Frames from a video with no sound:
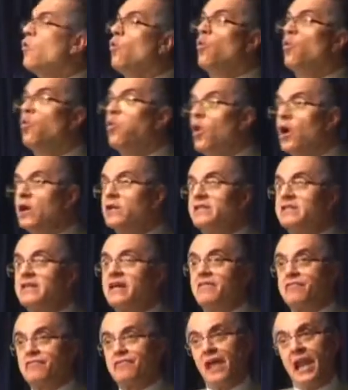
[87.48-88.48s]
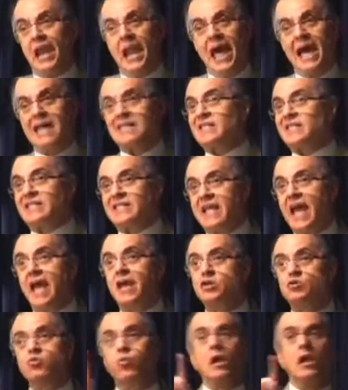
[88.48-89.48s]
what the last
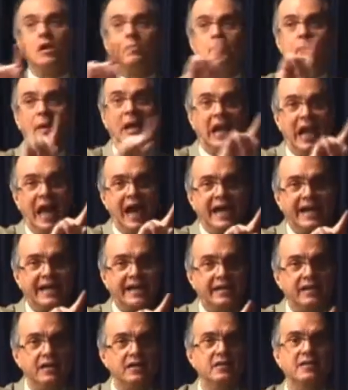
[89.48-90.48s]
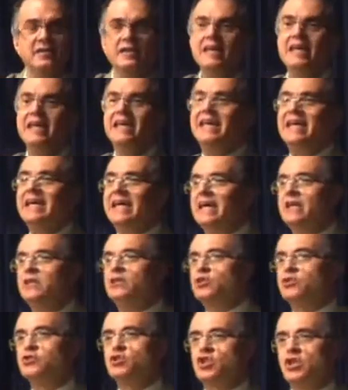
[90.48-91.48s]
days will be like in
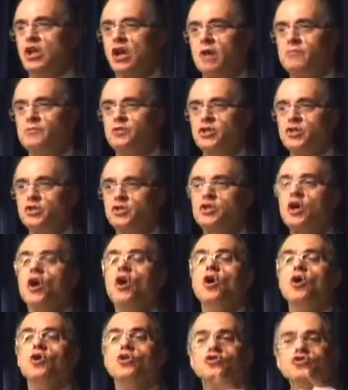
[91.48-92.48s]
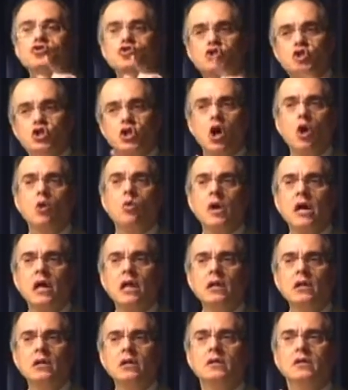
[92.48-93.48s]
two scriptures,
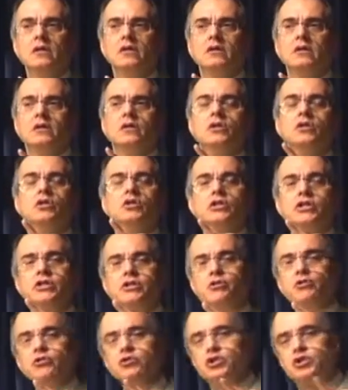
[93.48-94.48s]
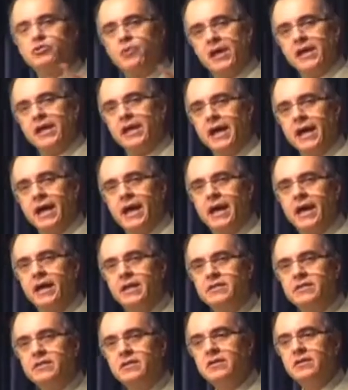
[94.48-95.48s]
Joel two
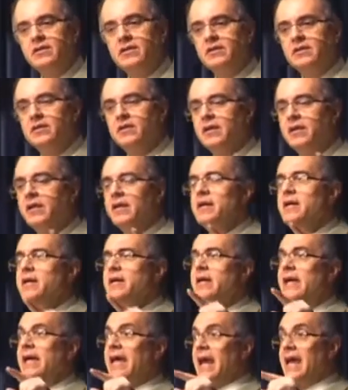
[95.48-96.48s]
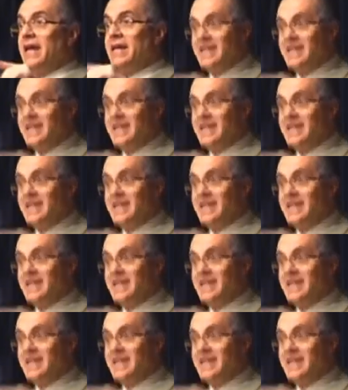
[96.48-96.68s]
twenty-eight, and